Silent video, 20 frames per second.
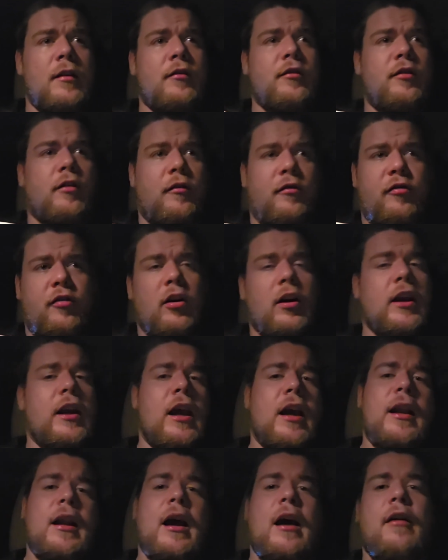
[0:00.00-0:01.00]
so
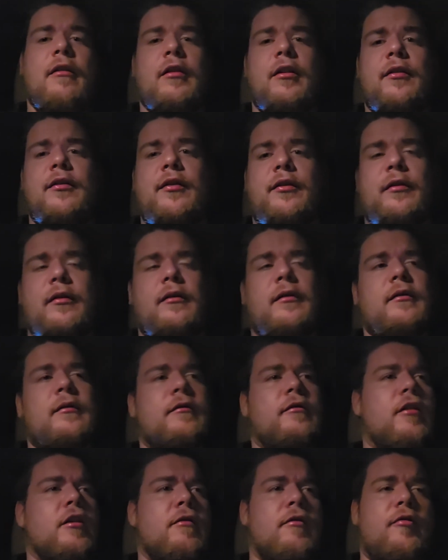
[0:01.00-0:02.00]
38 hours
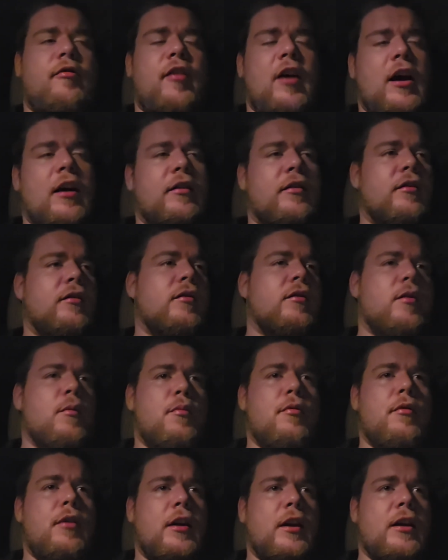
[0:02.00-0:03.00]
liquid fast
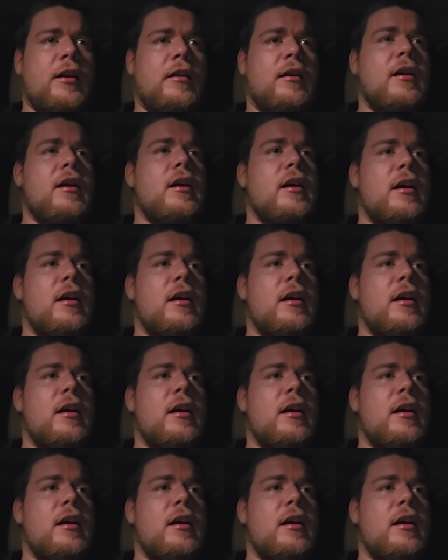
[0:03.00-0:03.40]
completed.